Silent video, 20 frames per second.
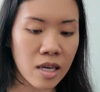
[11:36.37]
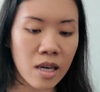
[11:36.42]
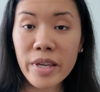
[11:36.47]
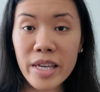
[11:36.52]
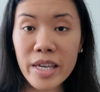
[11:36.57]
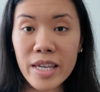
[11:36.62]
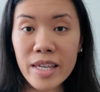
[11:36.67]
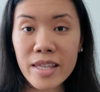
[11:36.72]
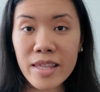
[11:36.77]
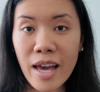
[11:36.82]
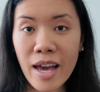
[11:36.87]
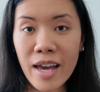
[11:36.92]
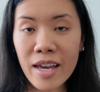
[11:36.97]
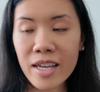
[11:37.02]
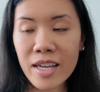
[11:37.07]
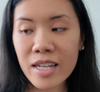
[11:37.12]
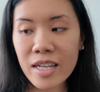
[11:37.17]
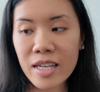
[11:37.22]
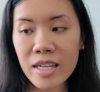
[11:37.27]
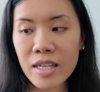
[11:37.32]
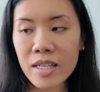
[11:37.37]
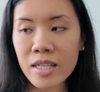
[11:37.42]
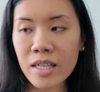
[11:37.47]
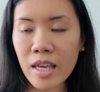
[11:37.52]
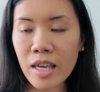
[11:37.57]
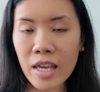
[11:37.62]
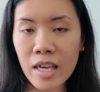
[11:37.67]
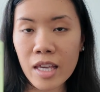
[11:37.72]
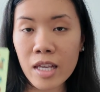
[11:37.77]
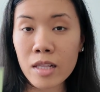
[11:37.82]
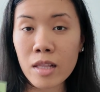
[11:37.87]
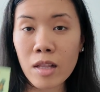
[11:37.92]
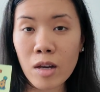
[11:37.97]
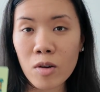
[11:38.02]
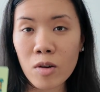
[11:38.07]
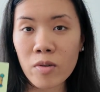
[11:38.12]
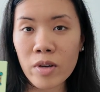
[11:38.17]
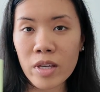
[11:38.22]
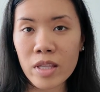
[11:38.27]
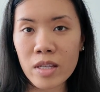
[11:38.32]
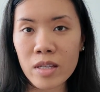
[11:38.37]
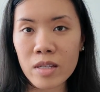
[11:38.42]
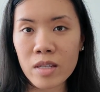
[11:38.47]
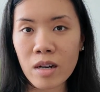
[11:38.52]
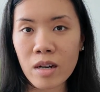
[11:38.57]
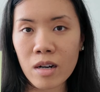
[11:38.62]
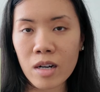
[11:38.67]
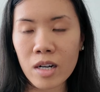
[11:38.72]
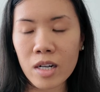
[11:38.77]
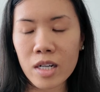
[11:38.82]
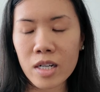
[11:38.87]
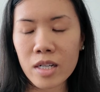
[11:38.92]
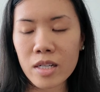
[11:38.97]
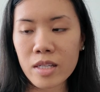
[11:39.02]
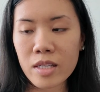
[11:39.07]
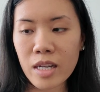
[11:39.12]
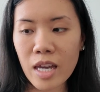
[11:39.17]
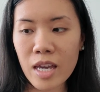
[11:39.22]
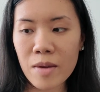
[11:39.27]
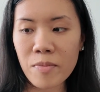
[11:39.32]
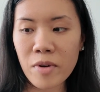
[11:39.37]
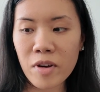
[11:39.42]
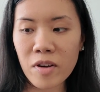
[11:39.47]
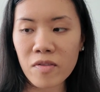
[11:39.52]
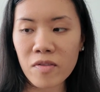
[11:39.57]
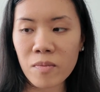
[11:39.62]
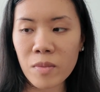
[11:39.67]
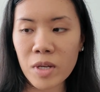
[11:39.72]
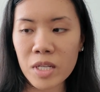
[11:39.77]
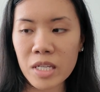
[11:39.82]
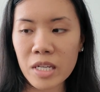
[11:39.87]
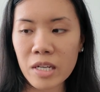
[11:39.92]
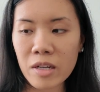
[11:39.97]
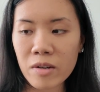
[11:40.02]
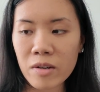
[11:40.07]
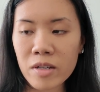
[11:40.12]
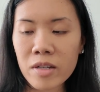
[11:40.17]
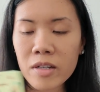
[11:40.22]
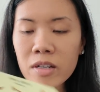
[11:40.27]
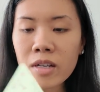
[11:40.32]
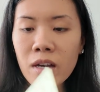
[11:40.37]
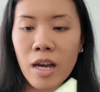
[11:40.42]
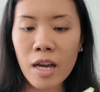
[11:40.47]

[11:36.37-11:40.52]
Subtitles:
Being that it is a glow in the dark type of material,